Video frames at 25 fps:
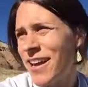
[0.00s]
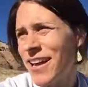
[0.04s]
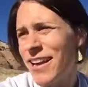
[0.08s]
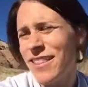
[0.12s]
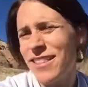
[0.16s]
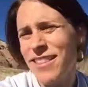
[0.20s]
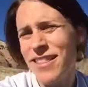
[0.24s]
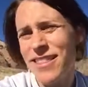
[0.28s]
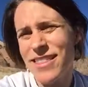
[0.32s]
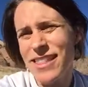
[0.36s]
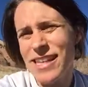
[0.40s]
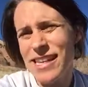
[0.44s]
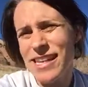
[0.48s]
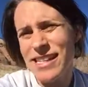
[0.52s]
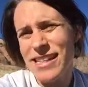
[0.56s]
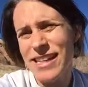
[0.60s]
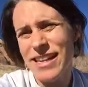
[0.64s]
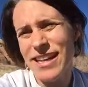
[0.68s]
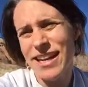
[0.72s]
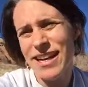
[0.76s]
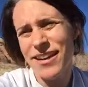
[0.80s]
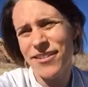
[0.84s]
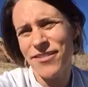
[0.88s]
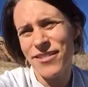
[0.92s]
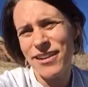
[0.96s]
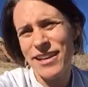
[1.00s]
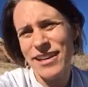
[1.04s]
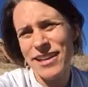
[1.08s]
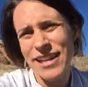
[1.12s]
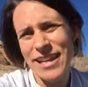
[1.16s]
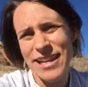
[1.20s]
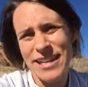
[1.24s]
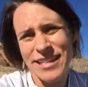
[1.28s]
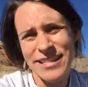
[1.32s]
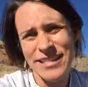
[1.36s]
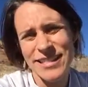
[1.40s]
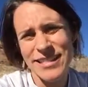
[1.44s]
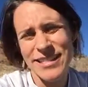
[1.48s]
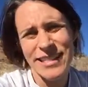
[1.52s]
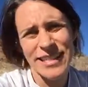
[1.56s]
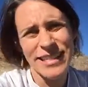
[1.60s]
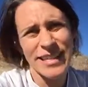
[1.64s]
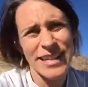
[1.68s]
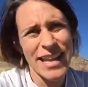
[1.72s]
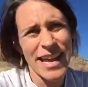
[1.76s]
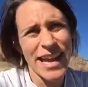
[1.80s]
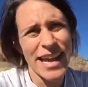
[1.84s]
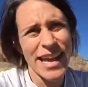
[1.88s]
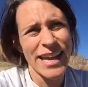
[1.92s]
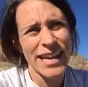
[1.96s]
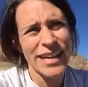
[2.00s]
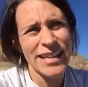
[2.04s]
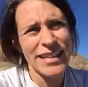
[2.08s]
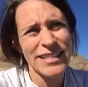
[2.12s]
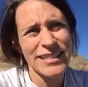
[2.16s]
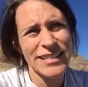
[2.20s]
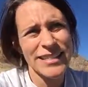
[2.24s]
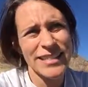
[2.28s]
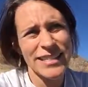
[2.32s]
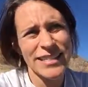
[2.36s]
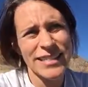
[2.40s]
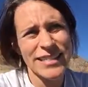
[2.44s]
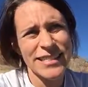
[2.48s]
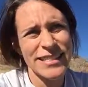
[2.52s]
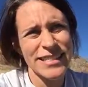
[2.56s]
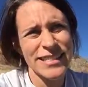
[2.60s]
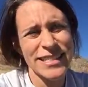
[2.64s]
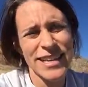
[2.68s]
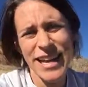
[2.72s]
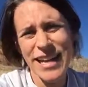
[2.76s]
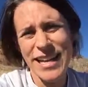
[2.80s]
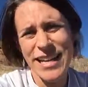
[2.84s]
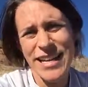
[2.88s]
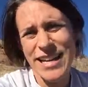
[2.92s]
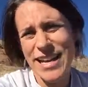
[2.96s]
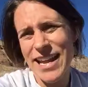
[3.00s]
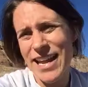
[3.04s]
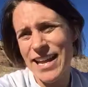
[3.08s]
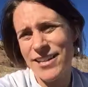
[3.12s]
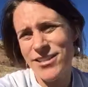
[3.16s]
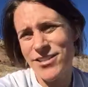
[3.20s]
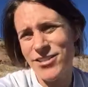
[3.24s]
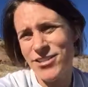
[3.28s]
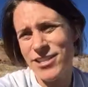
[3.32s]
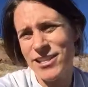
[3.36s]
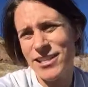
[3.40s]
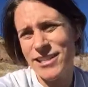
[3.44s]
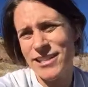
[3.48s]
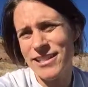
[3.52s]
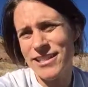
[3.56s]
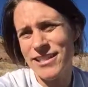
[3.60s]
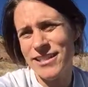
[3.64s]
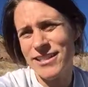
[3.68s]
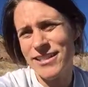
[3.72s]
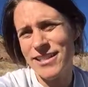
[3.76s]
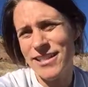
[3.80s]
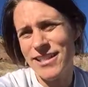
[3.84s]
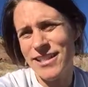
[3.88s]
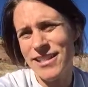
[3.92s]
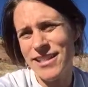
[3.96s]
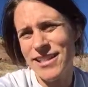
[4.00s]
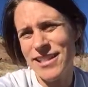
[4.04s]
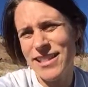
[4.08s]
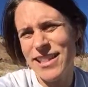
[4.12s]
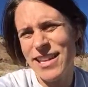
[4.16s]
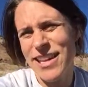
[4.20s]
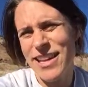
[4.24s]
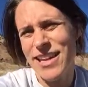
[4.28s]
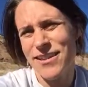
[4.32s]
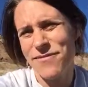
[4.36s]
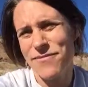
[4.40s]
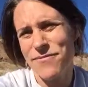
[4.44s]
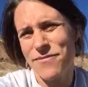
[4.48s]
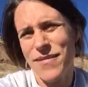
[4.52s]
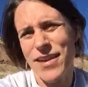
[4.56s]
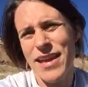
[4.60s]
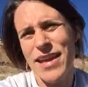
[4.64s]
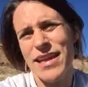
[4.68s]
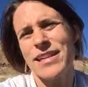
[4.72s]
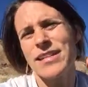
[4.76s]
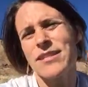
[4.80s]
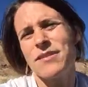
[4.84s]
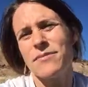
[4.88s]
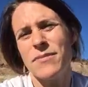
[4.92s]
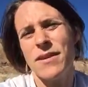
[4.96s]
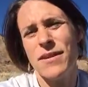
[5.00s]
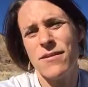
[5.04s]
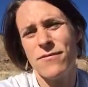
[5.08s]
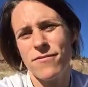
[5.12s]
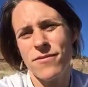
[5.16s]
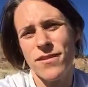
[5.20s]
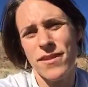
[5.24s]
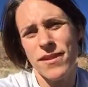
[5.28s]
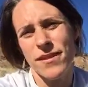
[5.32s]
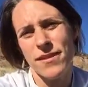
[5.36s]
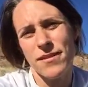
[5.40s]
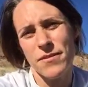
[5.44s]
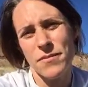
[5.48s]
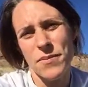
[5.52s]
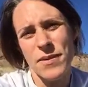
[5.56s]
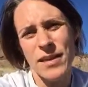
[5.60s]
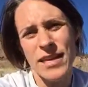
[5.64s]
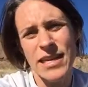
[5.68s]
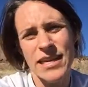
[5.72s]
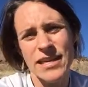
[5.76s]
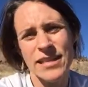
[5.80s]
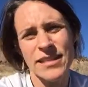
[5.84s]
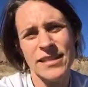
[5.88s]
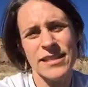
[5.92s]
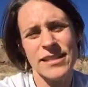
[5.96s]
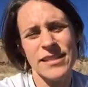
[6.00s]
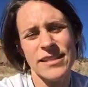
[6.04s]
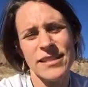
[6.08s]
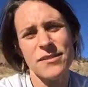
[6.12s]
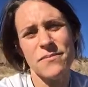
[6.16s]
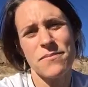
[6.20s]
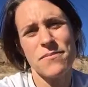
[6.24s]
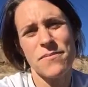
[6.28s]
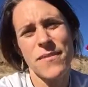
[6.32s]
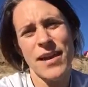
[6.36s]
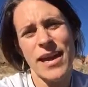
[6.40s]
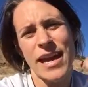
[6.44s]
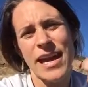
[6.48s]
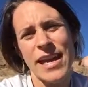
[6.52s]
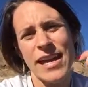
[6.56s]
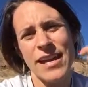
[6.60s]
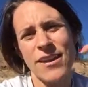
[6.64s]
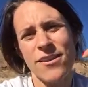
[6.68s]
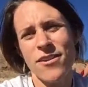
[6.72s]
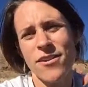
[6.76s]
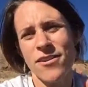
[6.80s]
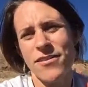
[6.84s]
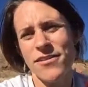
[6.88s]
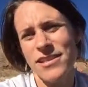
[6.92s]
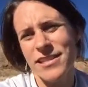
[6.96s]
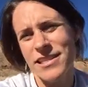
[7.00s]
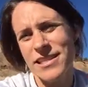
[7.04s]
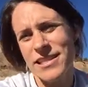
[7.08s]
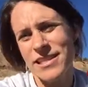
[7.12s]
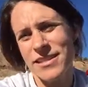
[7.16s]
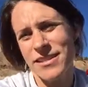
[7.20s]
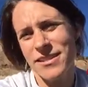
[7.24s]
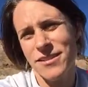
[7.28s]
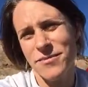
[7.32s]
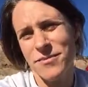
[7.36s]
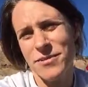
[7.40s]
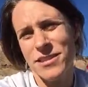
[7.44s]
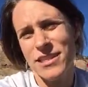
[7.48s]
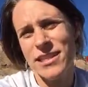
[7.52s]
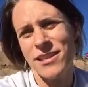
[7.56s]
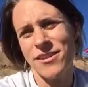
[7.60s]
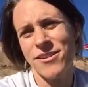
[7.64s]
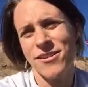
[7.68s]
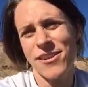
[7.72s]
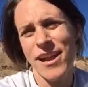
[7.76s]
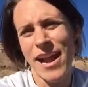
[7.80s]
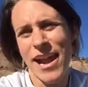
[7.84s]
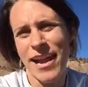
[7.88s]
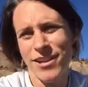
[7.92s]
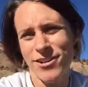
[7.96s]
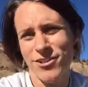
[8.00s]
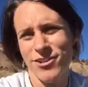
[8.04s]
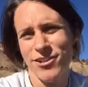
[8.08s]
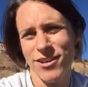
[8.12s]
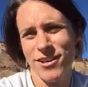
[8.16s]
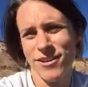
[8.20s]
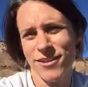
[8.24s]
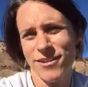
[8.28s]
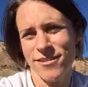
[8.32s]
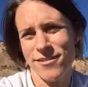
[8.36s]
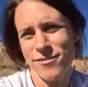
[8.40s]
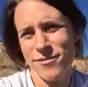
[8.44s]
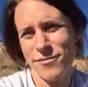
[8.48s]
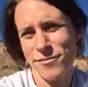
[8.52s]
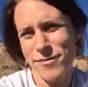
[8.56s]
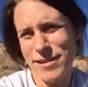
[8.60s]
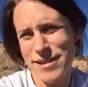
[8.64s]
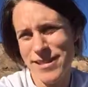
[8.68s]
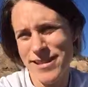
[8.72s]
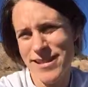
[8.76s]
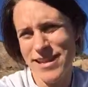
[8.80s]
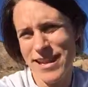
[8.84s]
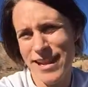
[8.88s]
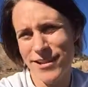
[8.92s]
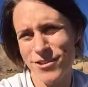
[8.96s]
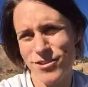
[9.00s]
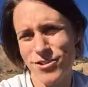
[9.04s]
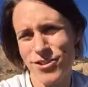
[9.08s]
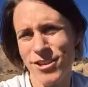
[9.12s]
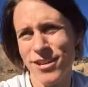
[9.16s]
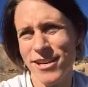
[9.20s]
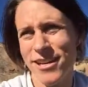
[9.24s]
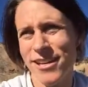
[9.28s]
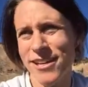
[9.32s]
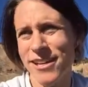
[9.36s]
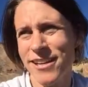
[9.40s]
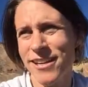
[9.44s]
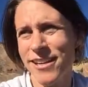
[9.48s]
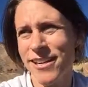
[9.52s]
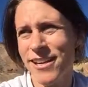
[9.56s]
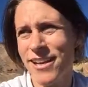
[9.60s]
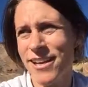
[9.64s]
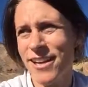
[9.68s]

And the thing that I realized today is that it's not nature that makes me feel the peace. It's my nervous system's interaction with nature